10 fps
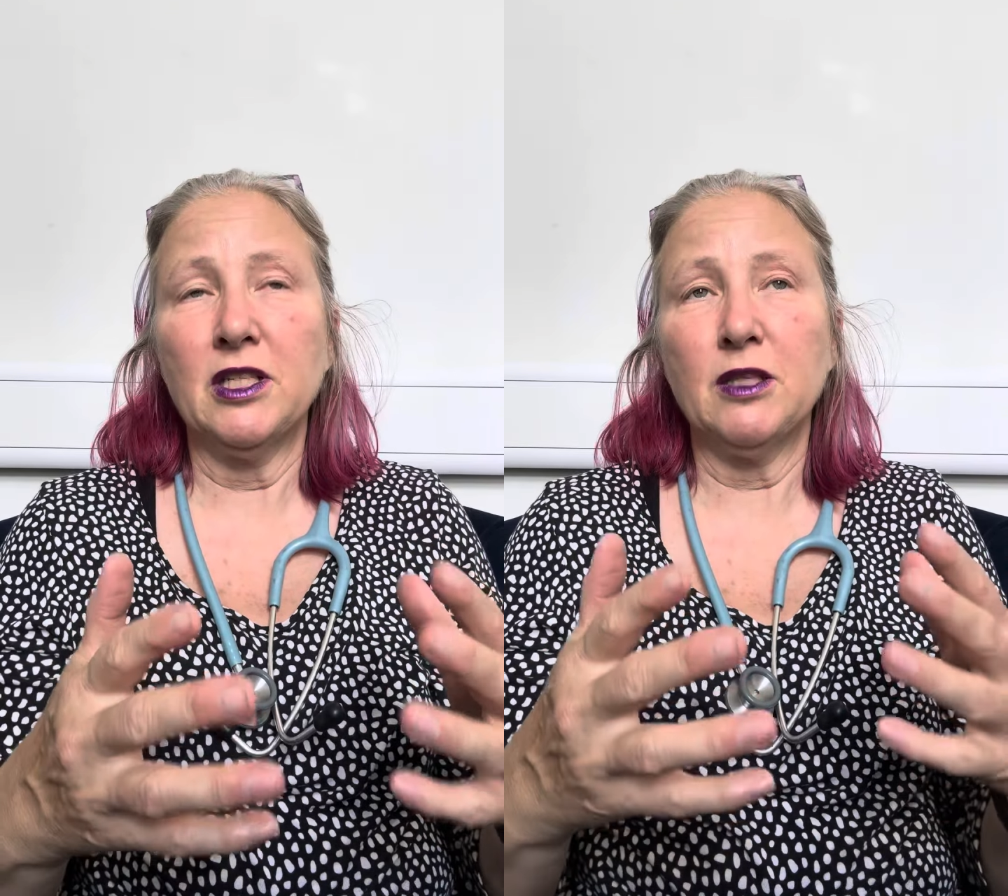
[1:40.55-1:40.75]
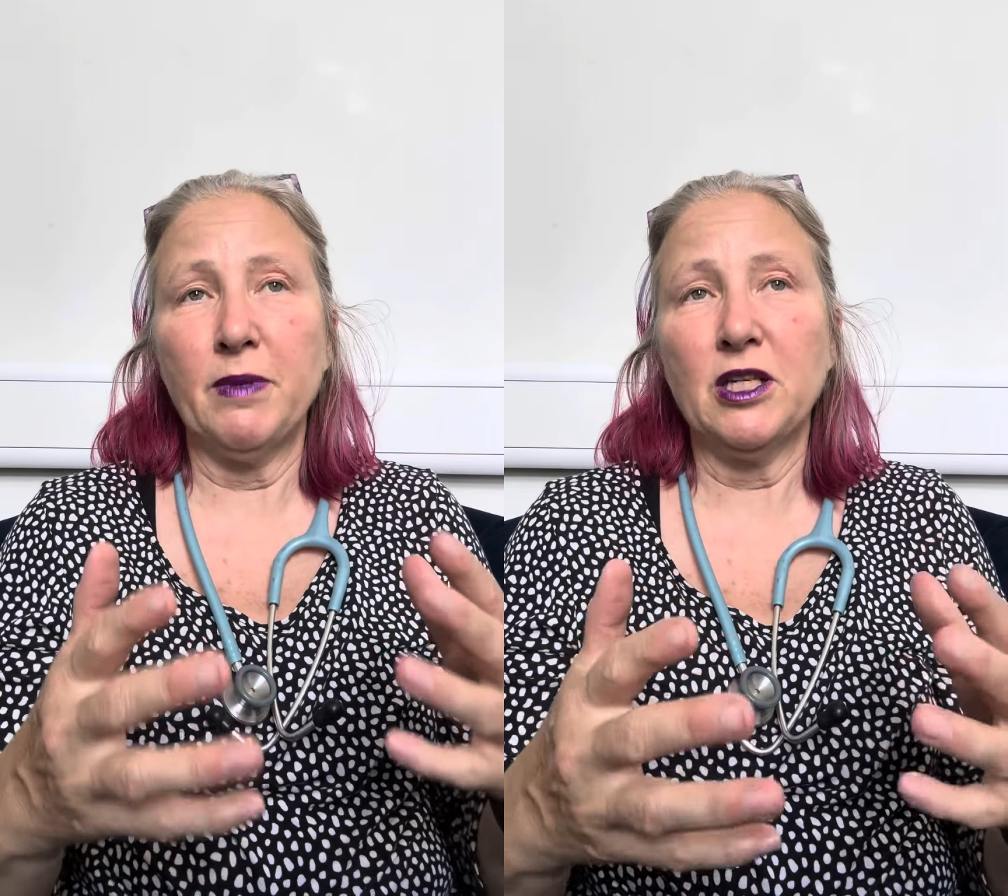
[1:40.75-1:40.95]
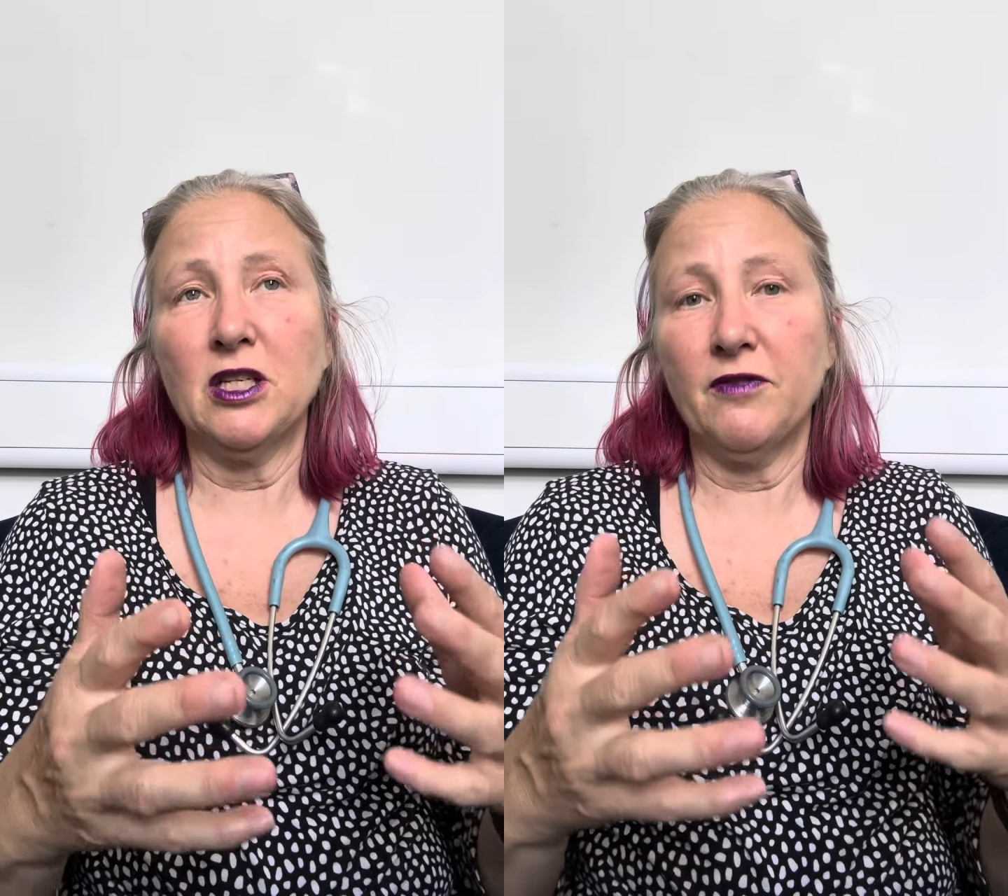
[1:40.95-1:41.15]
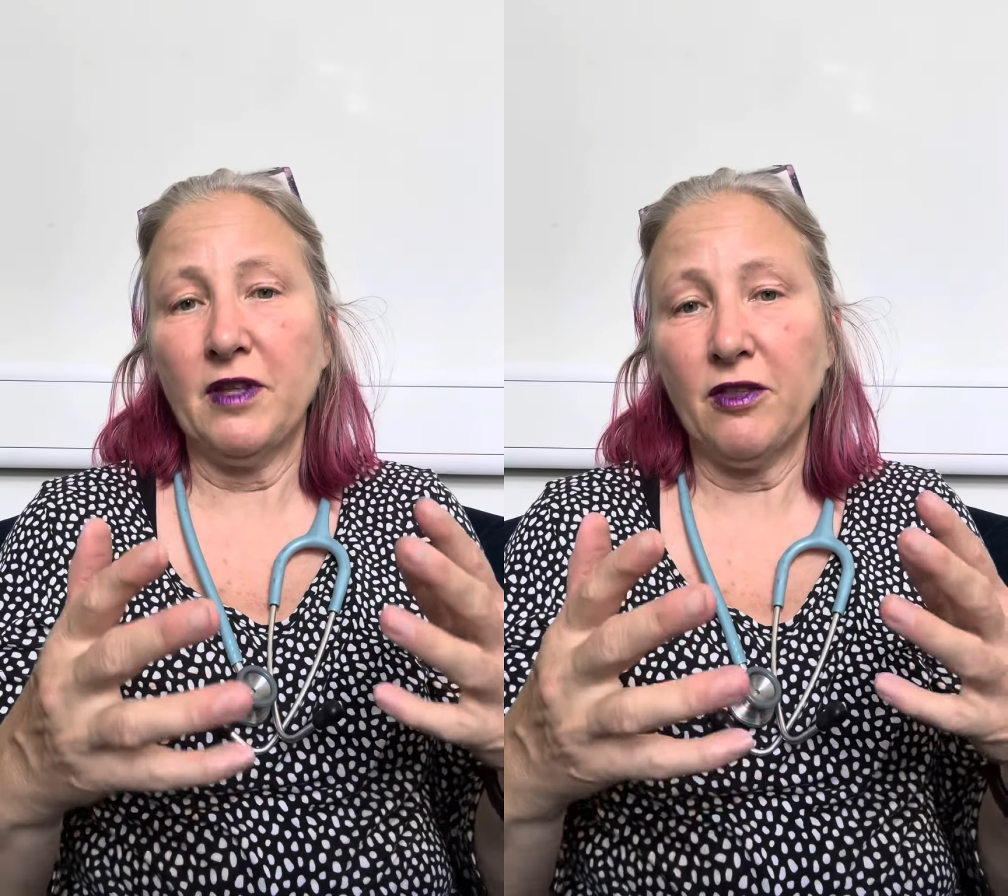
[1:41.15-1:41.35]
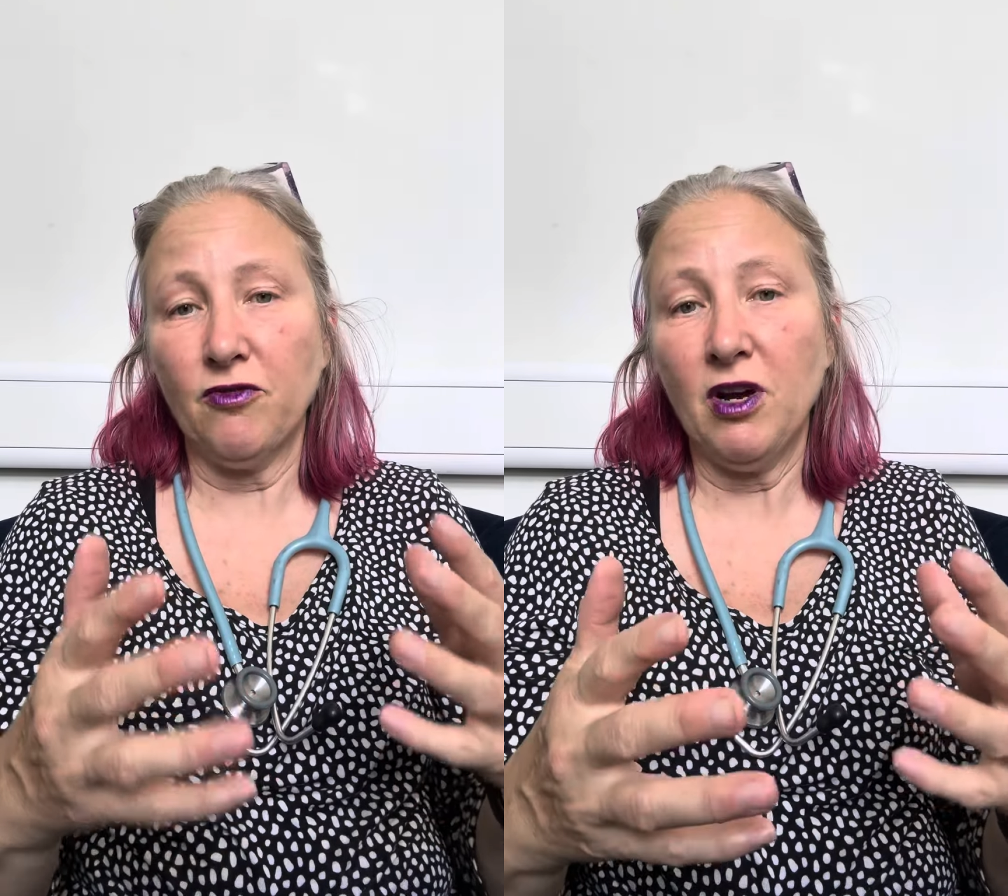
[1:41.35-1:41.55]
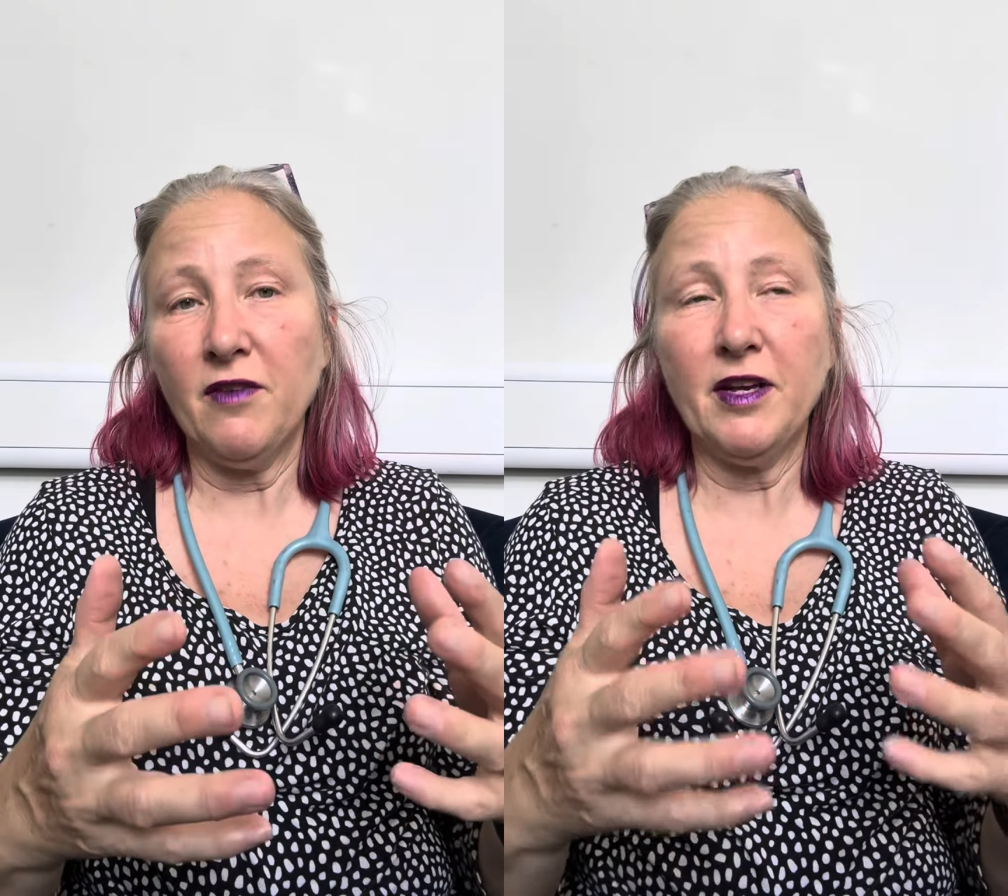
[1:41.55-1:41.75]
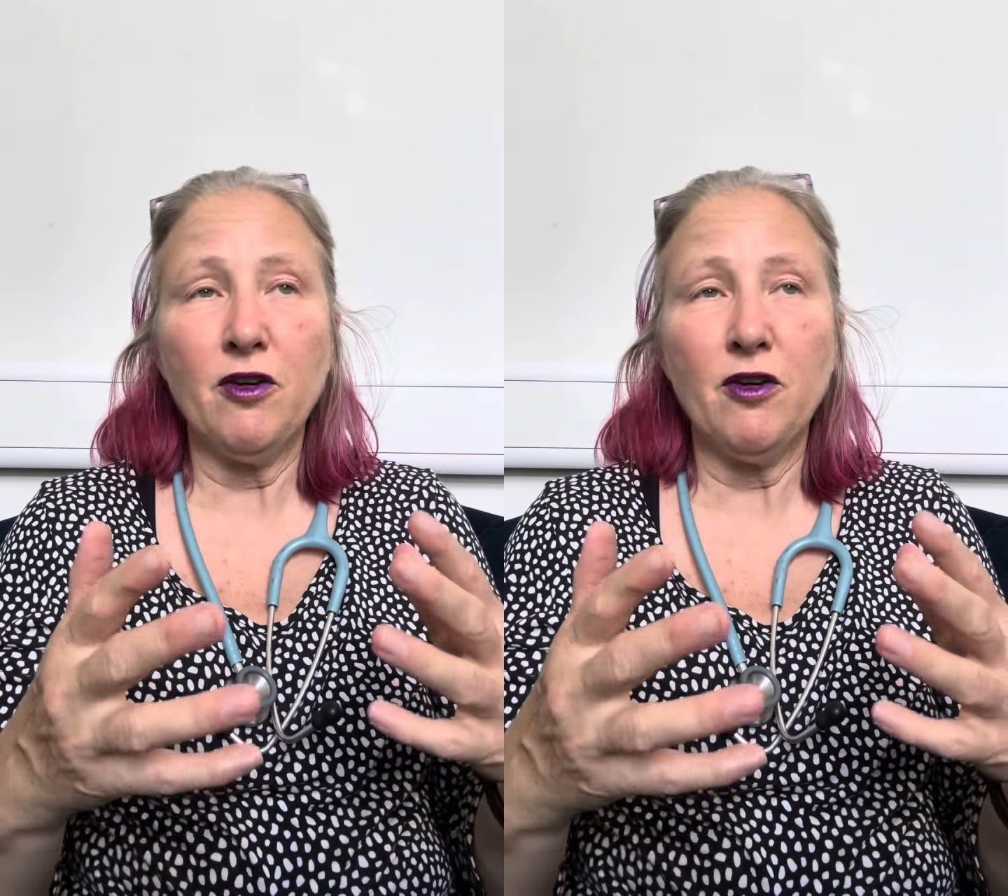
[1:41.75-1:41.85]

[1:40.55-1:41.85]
especially if they're thriving,